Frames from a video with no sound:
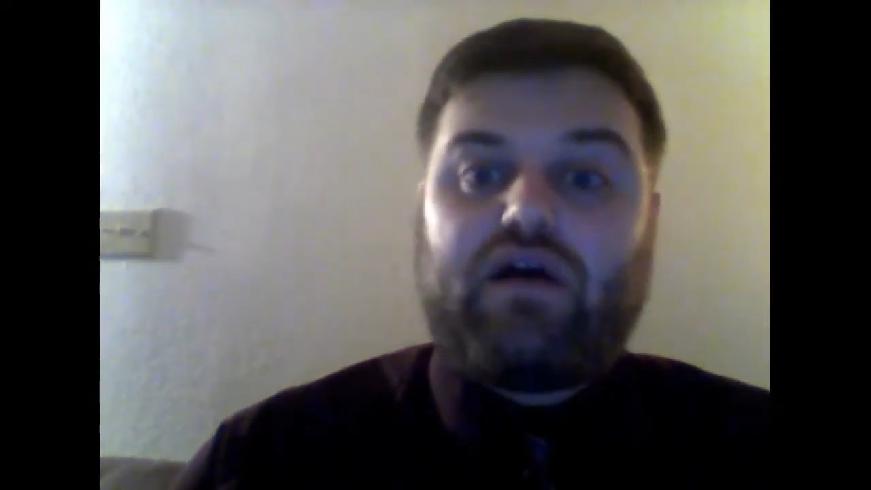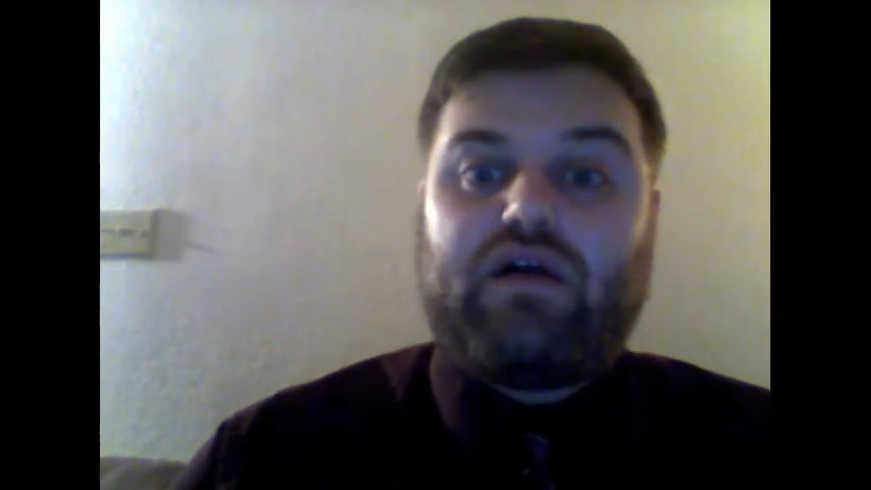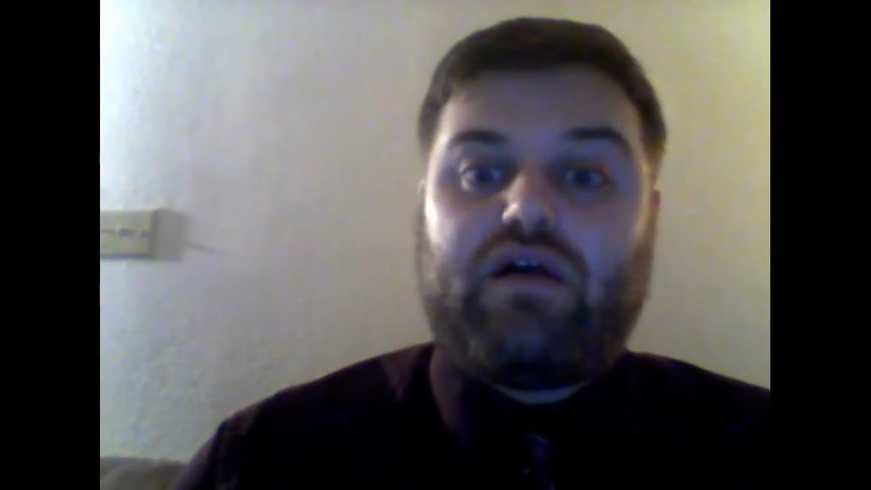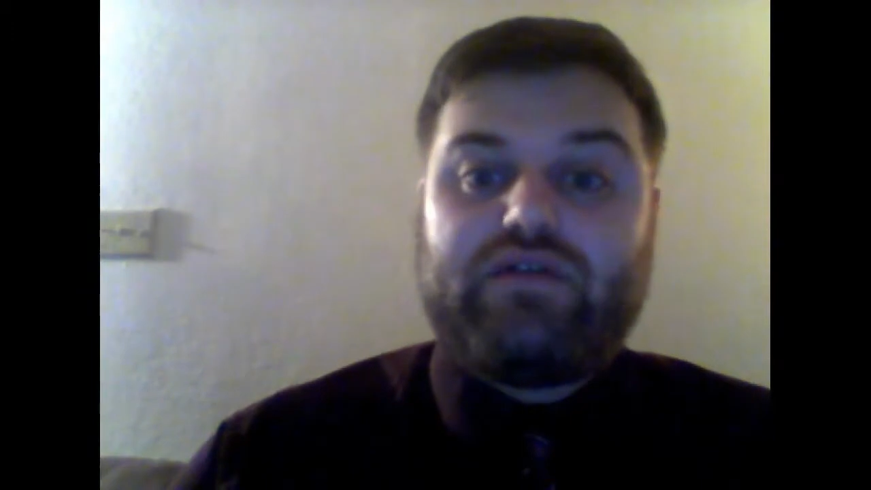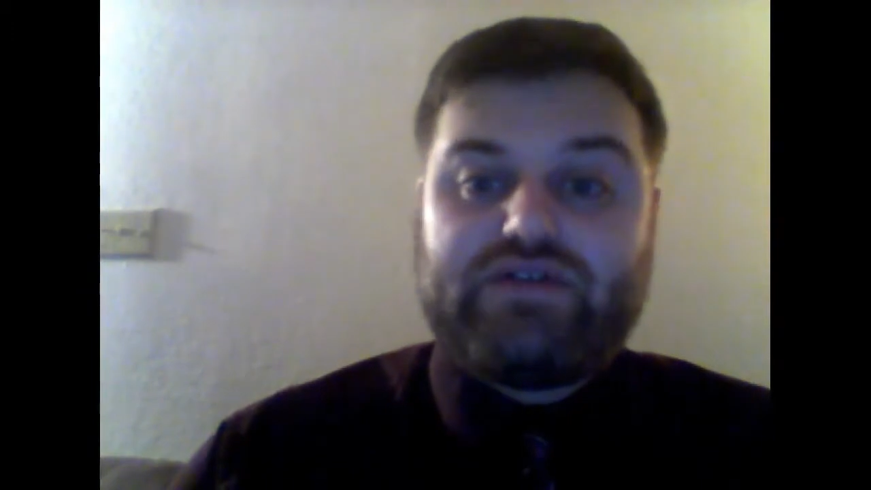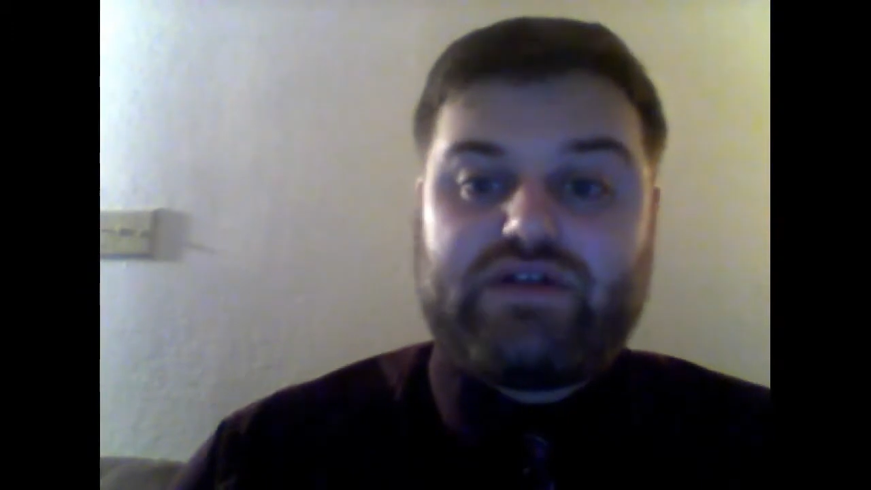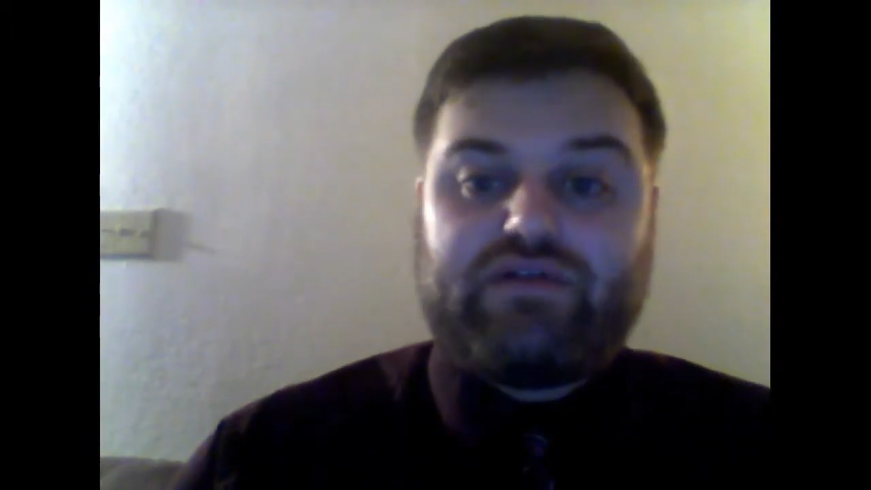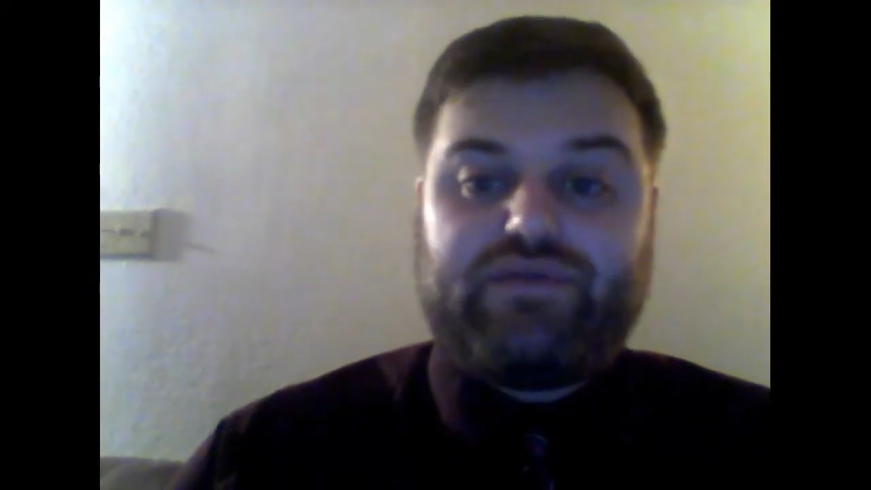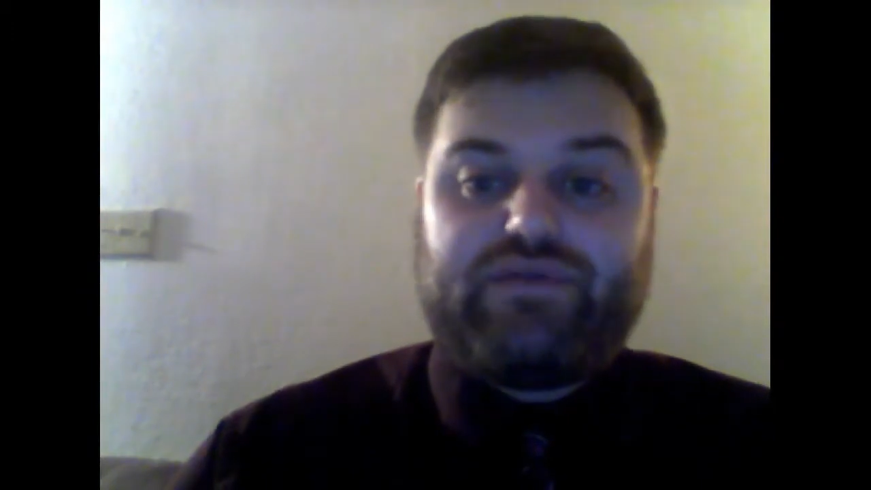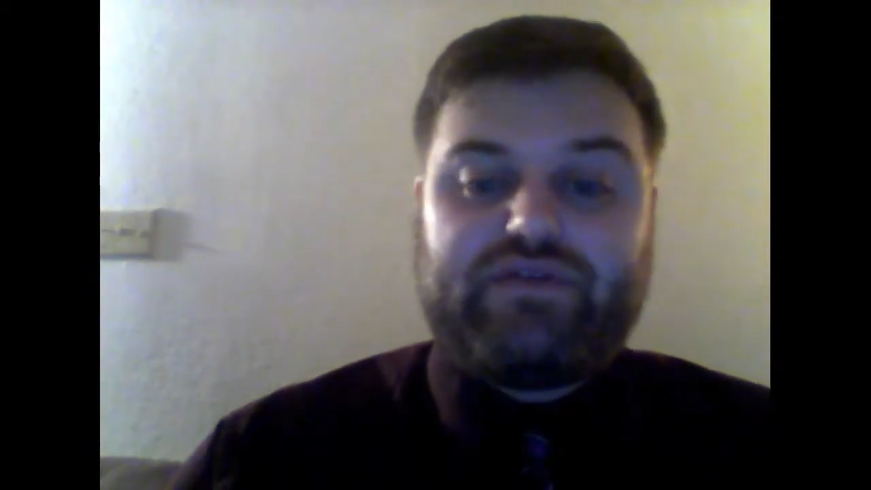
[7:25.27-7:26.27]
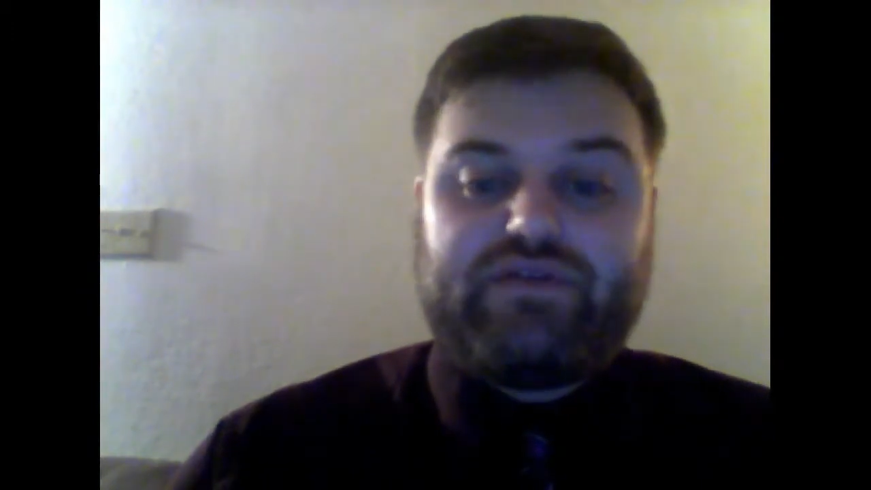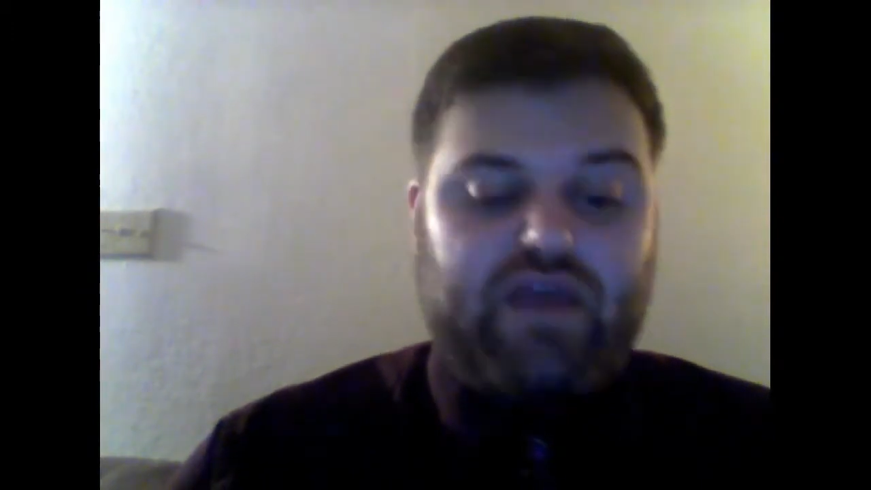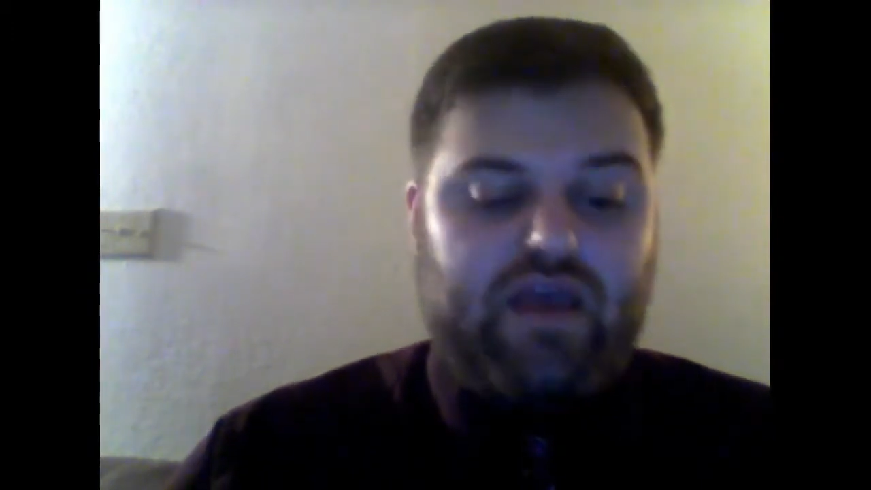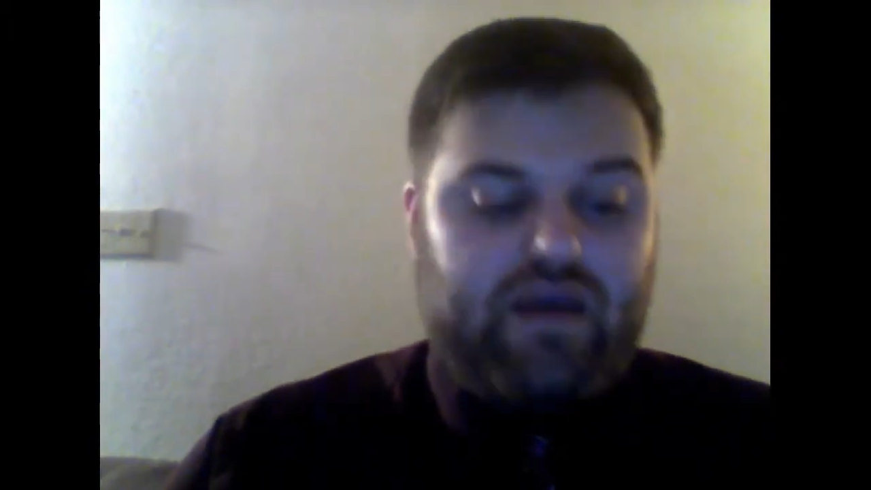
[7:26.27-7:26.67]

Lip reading: all shareholders